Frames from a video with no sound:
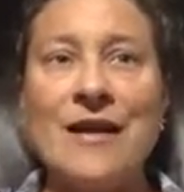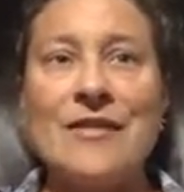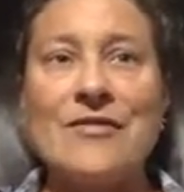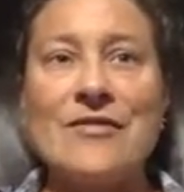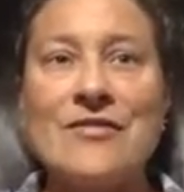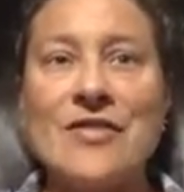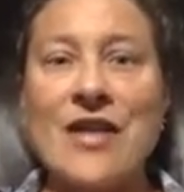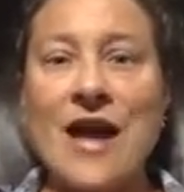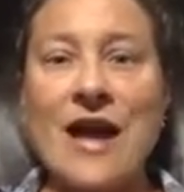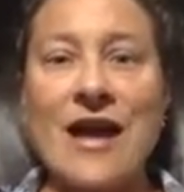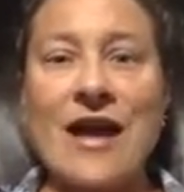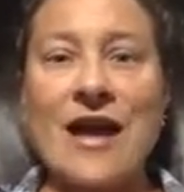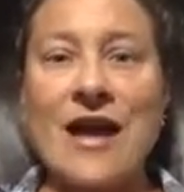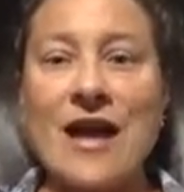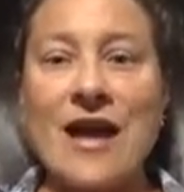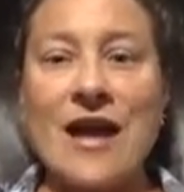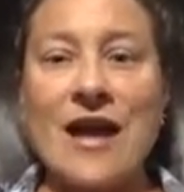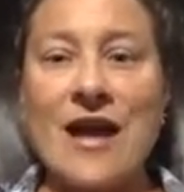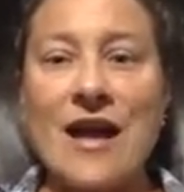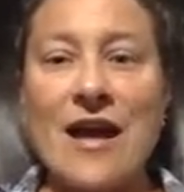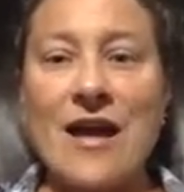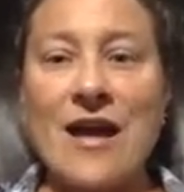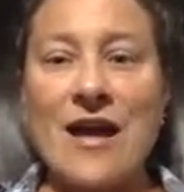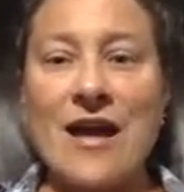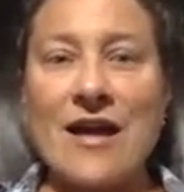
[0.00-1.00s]
that
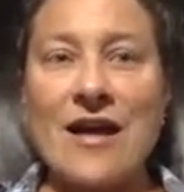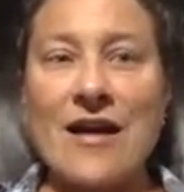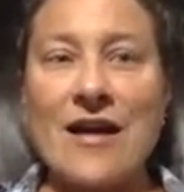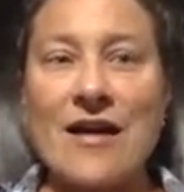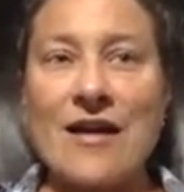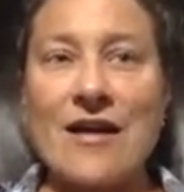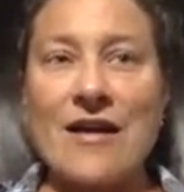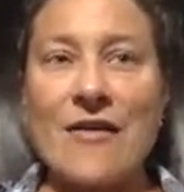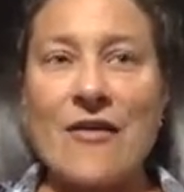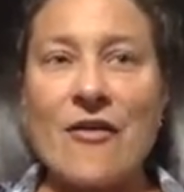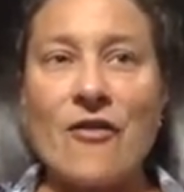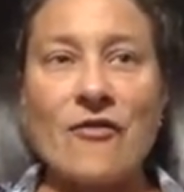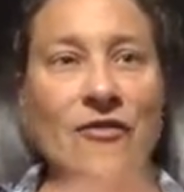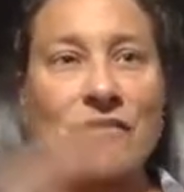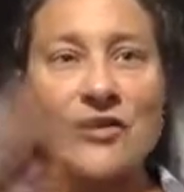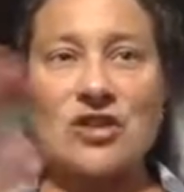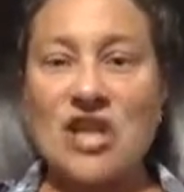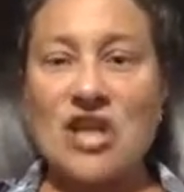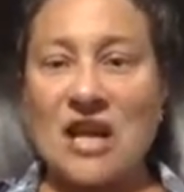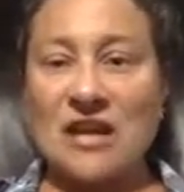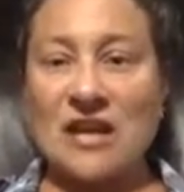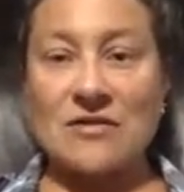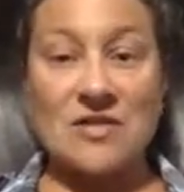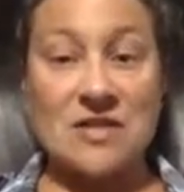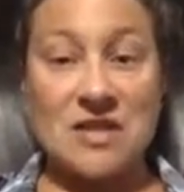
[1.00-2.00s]

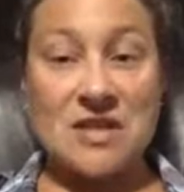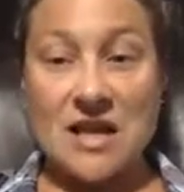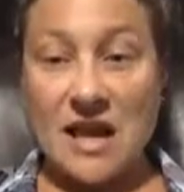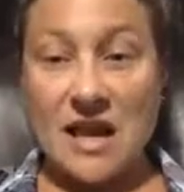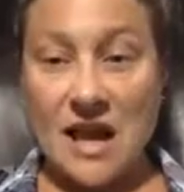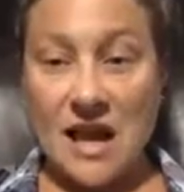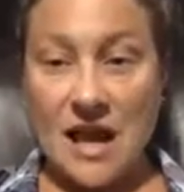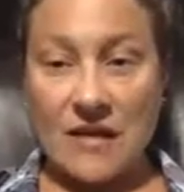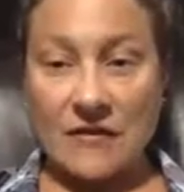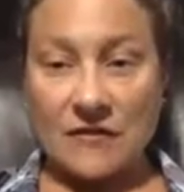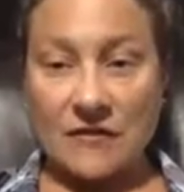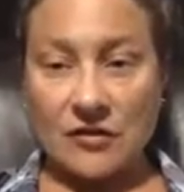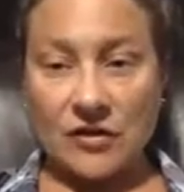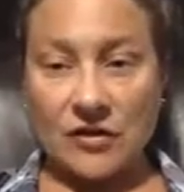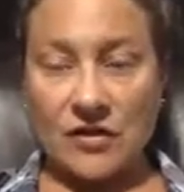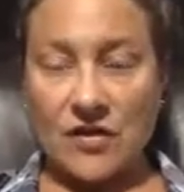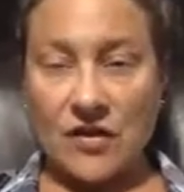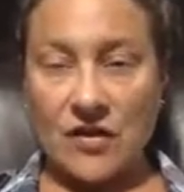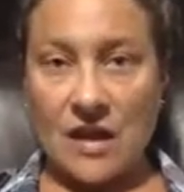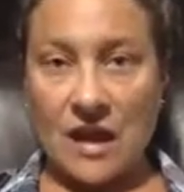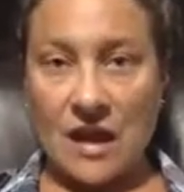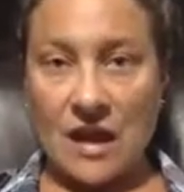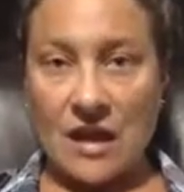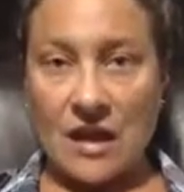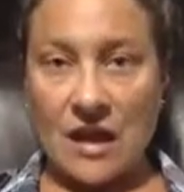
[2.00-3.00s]
overshadows
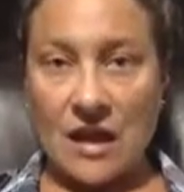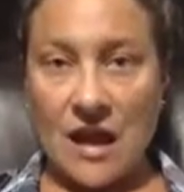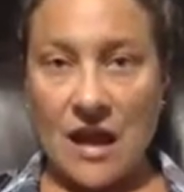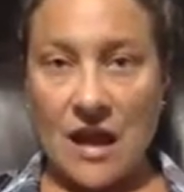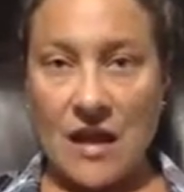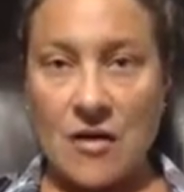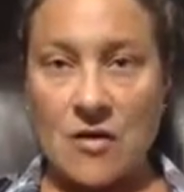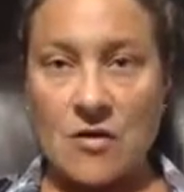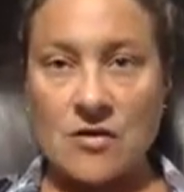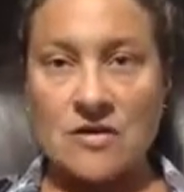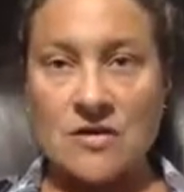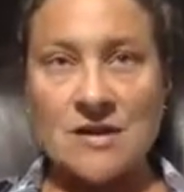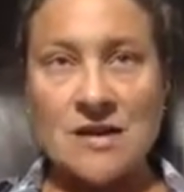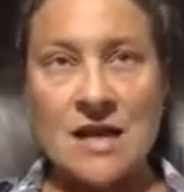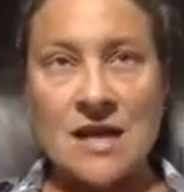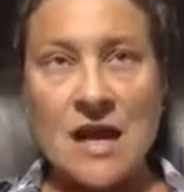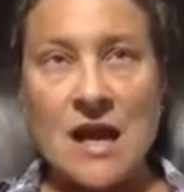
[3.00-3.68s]
everything else.